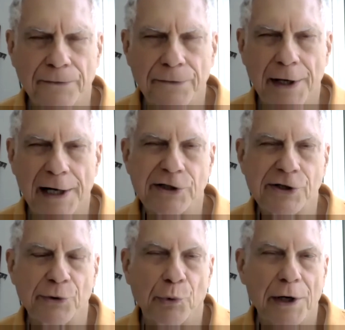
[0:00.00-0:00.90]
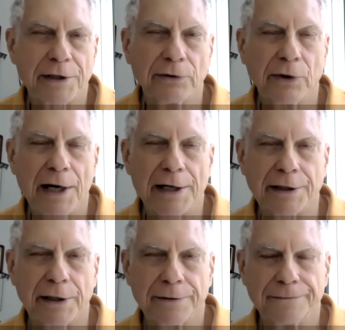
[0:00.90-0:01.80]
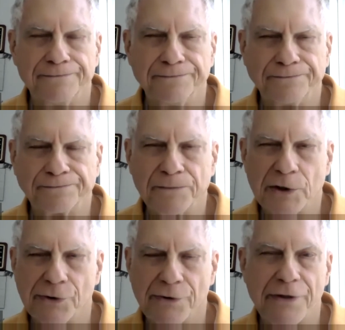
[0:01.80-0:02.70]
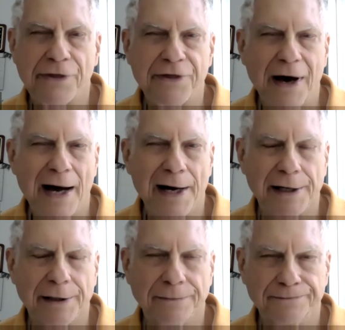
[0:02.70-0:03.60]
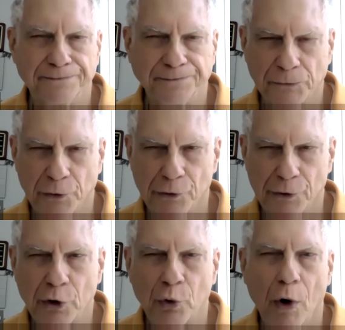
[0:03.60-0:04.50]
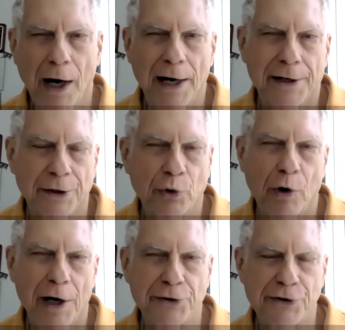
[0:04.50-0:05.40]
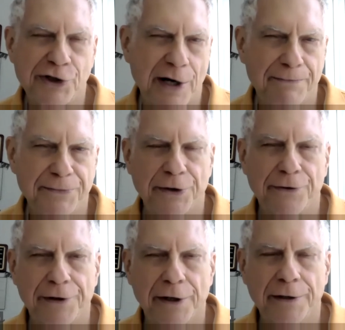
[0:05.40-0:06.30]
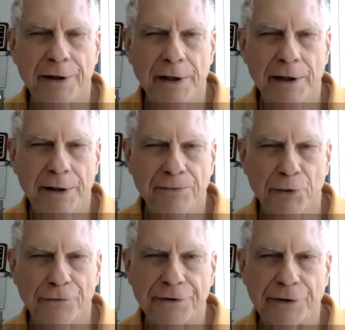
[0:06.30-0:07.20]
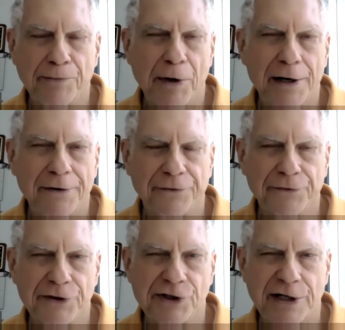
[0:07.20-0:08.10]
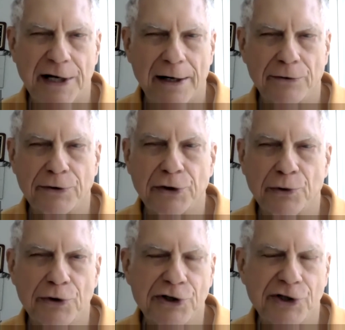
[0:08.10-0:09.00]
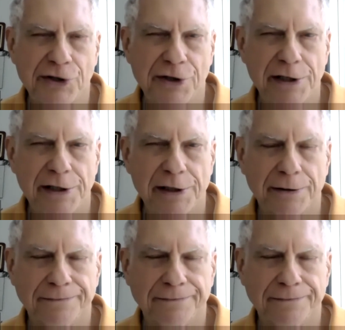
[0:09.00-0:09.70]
Next, the right leg, so the thigh or quad, quadricep area, moving the mindfulness down towards the knee.